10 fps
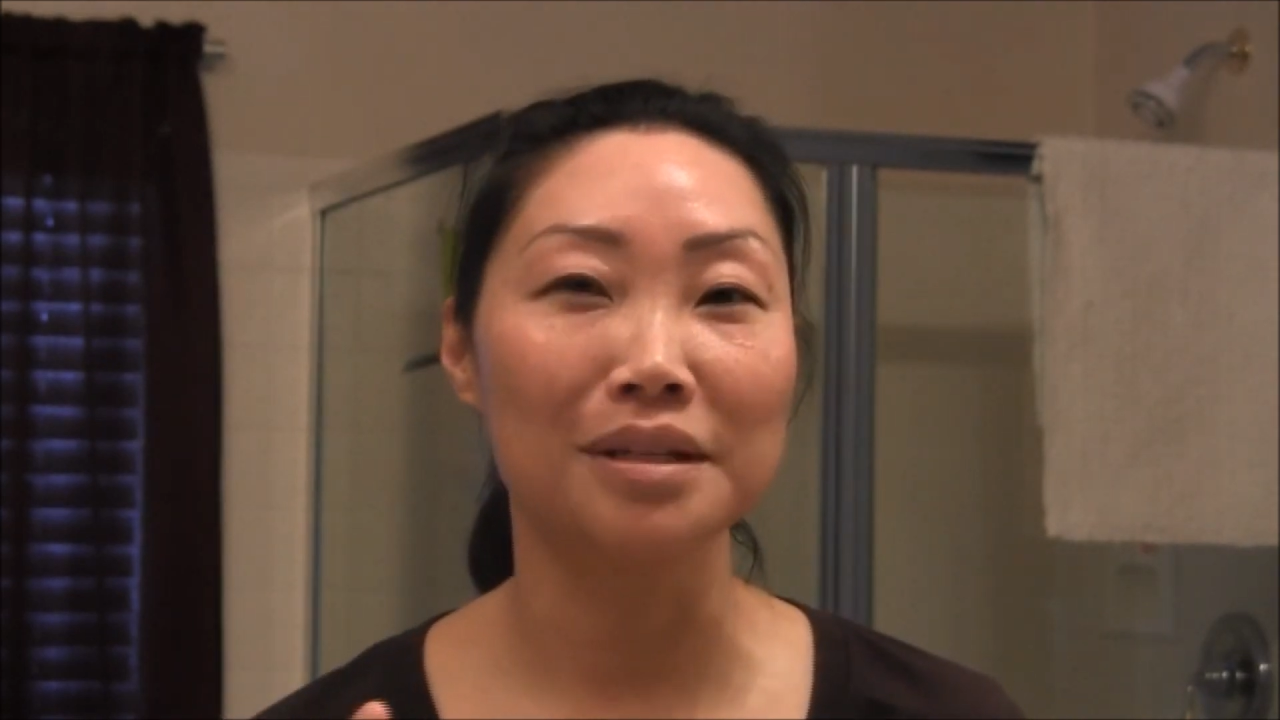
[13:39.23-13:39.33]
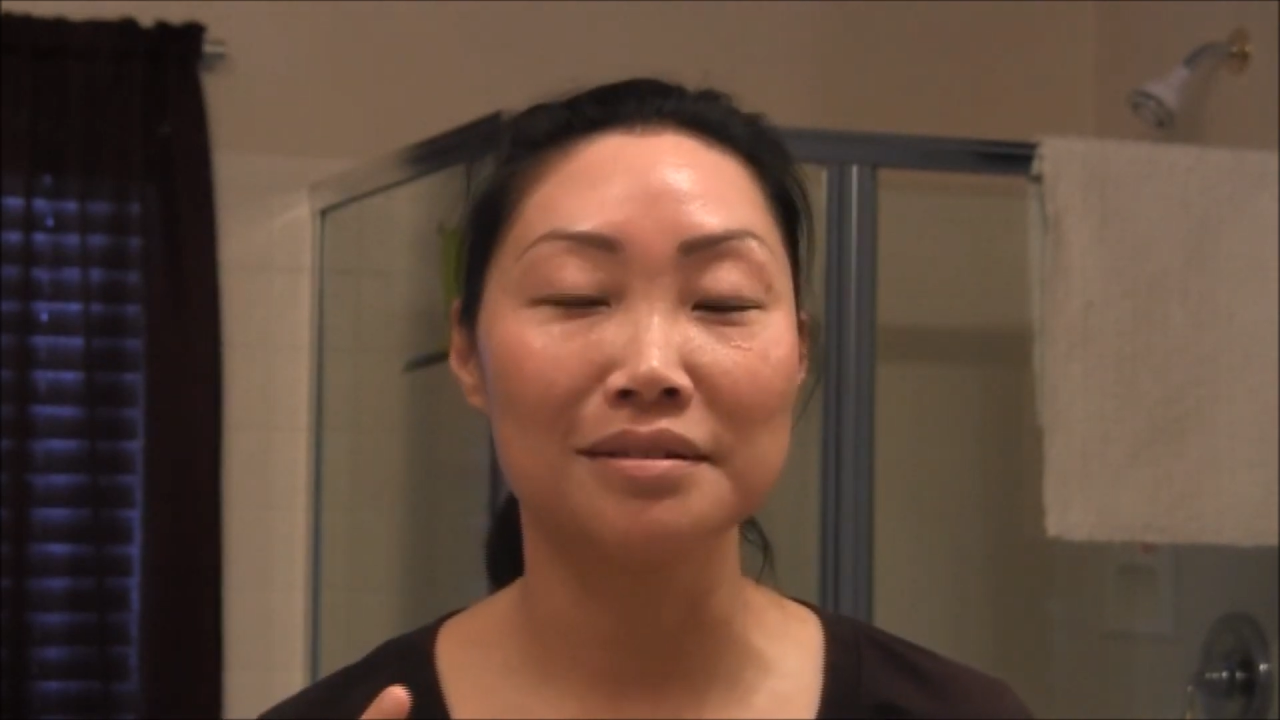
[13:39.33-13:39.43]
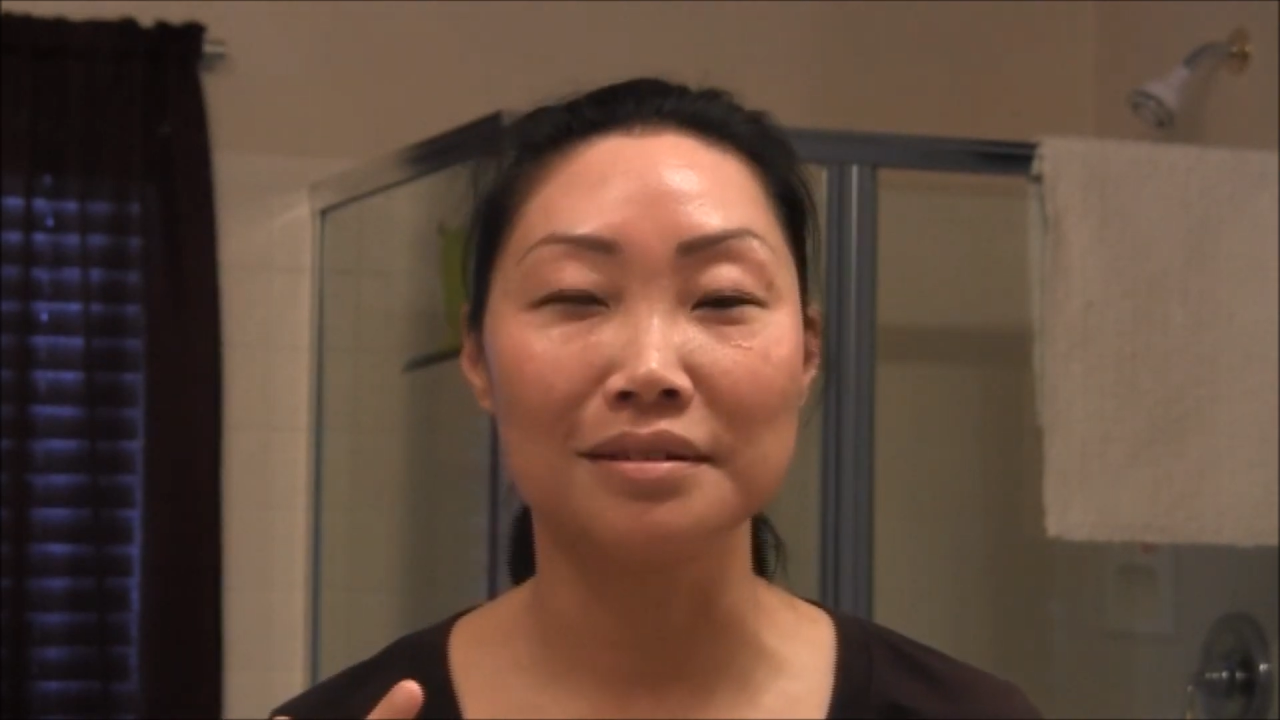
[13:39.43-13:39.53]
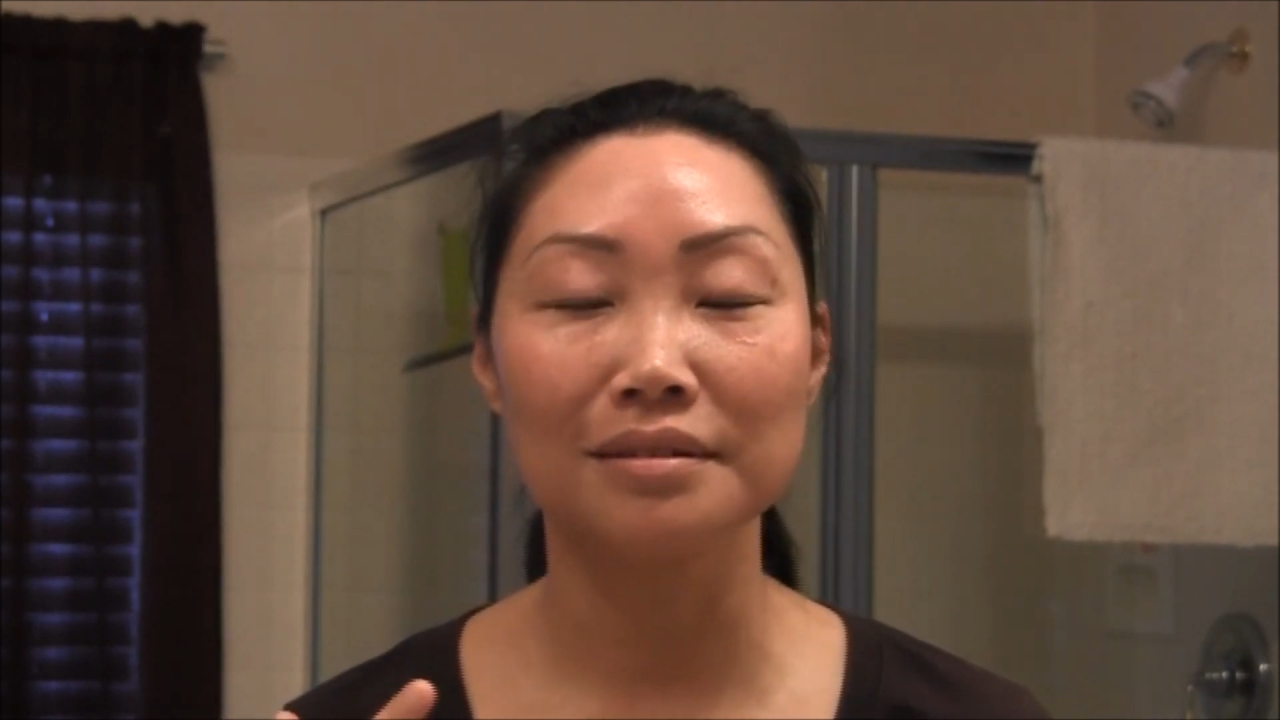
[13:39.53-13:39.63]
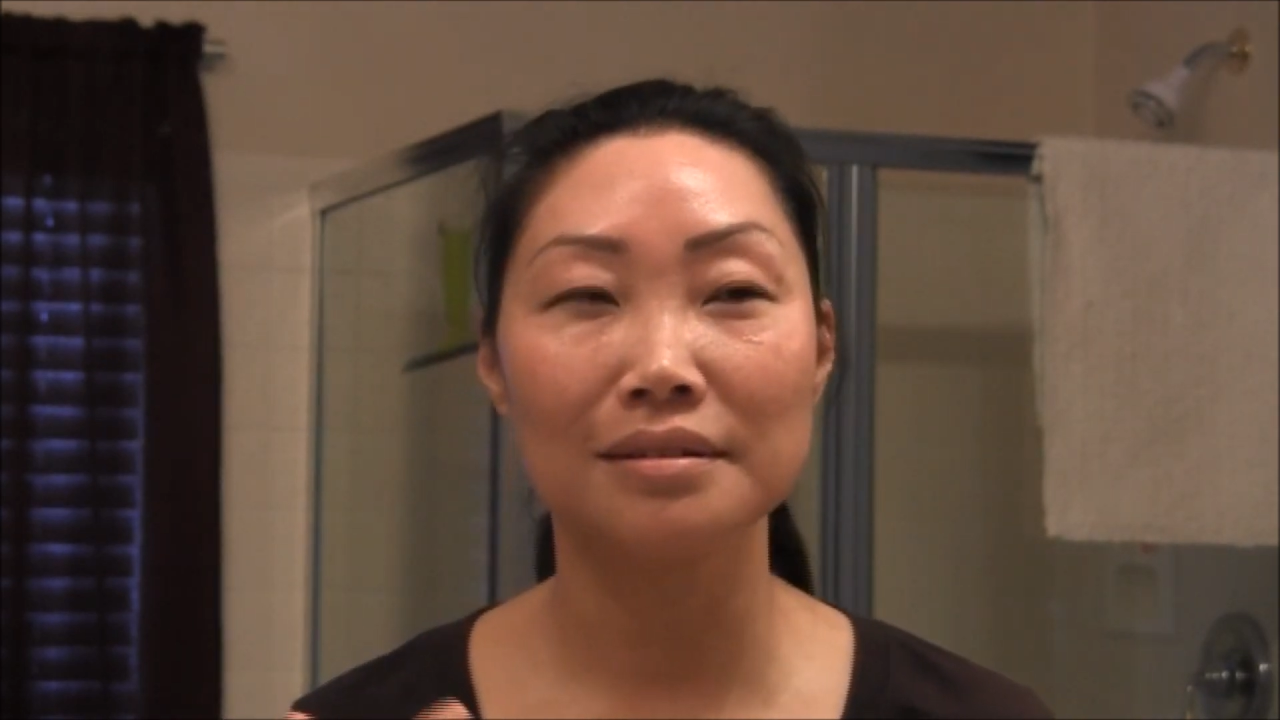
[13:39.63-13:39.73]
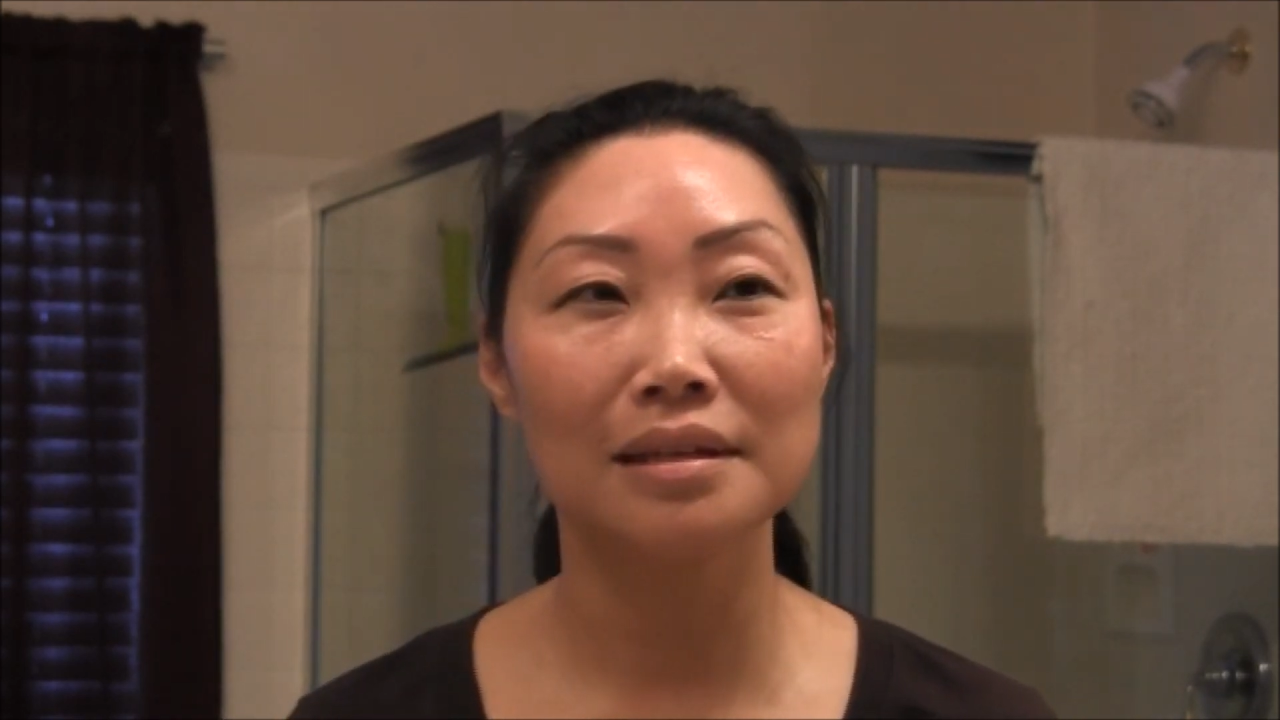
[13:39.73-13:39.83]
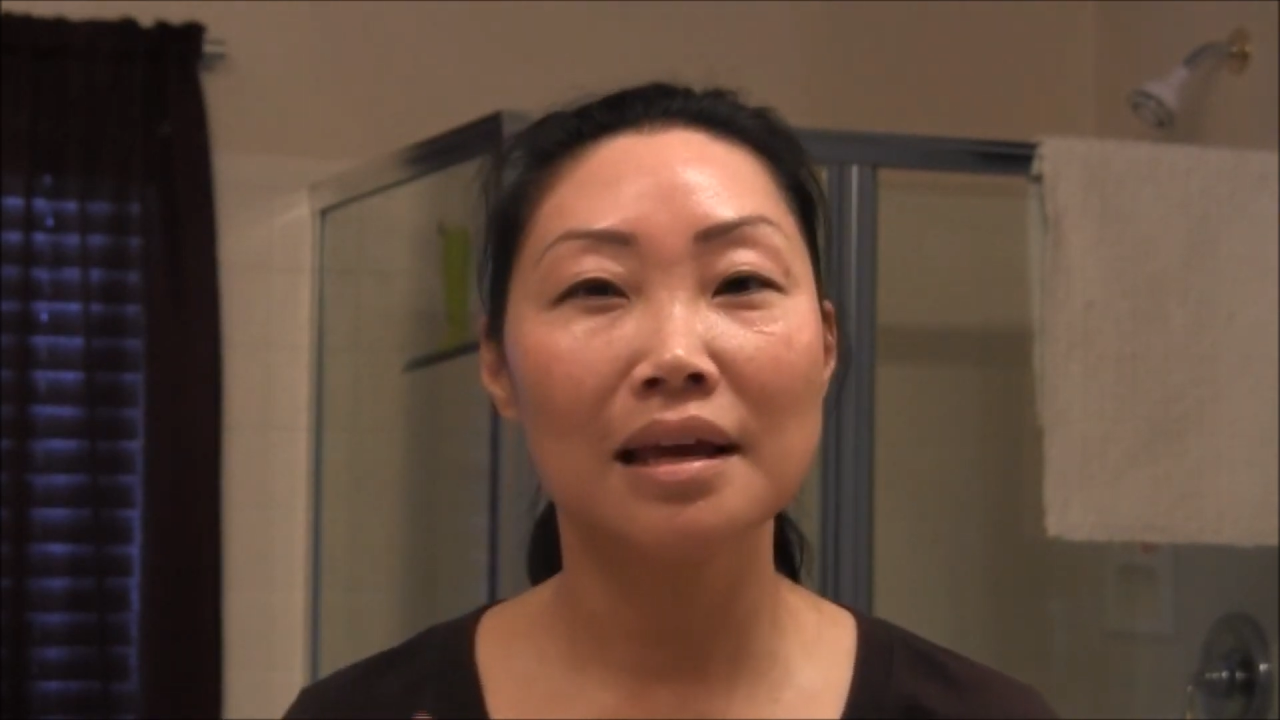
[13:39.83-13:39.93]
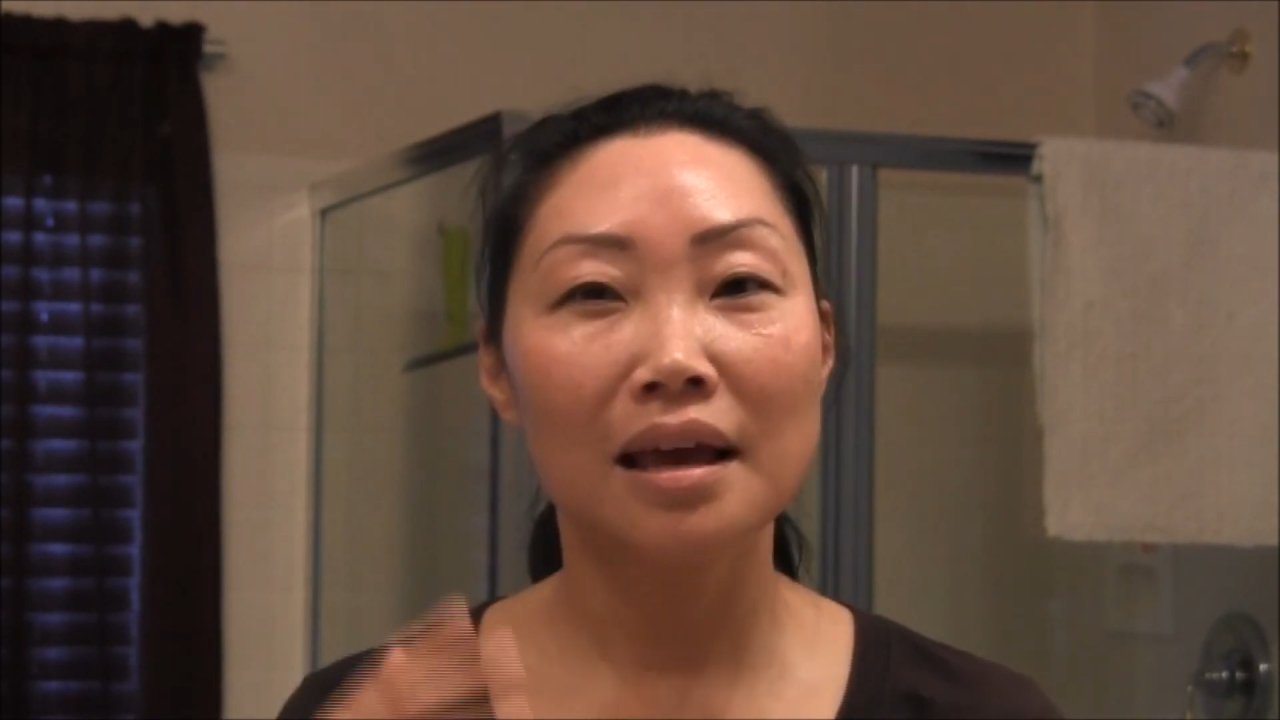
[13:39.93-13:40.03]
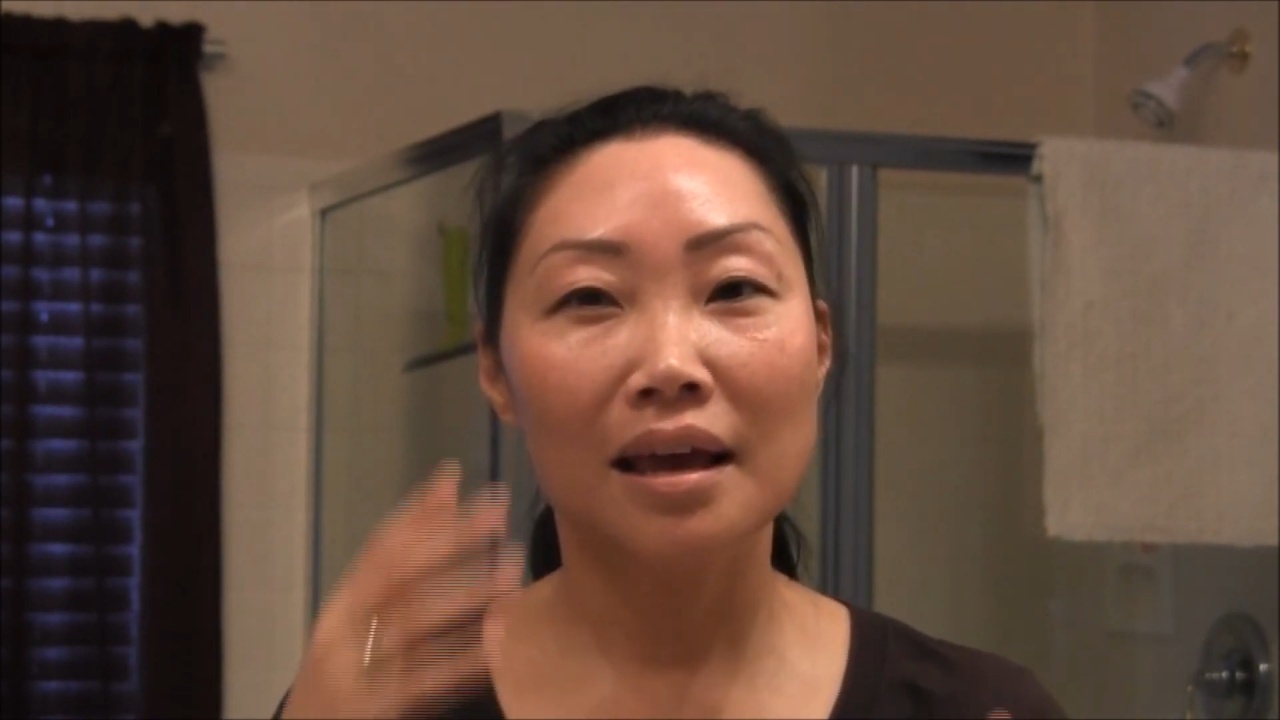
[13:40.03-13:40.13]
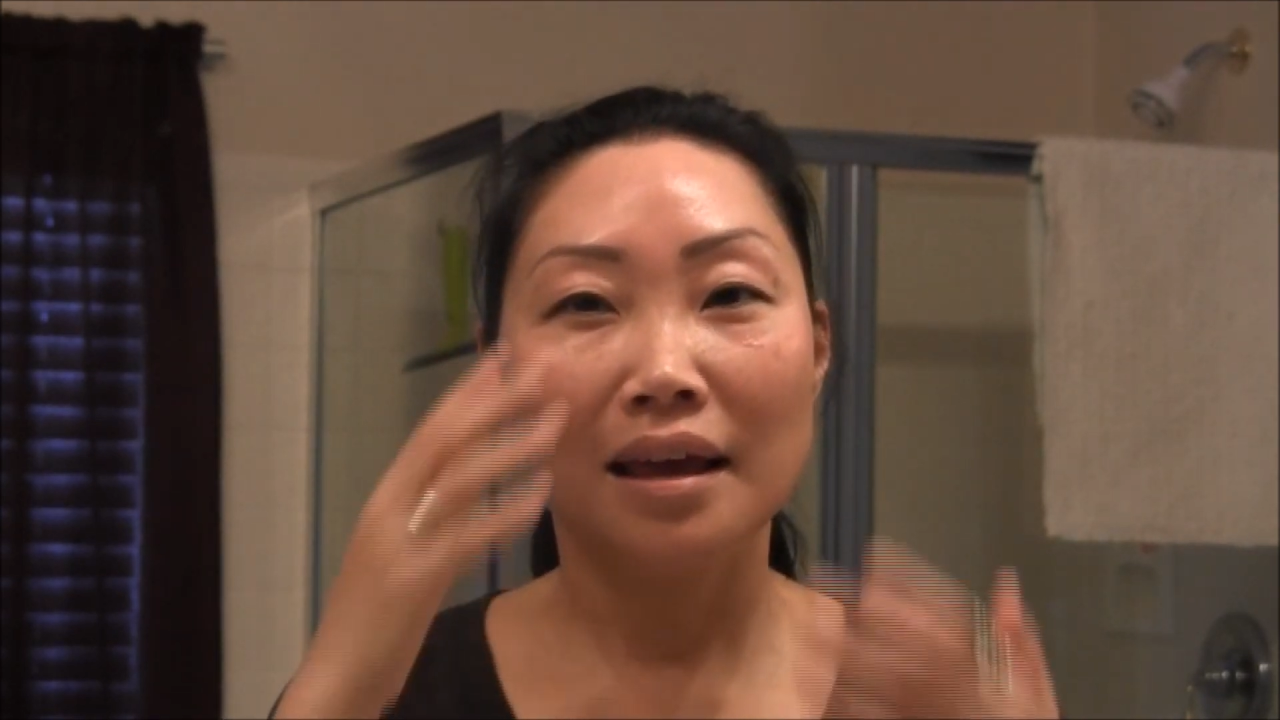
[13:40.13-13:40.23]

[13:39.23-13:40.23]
muscles.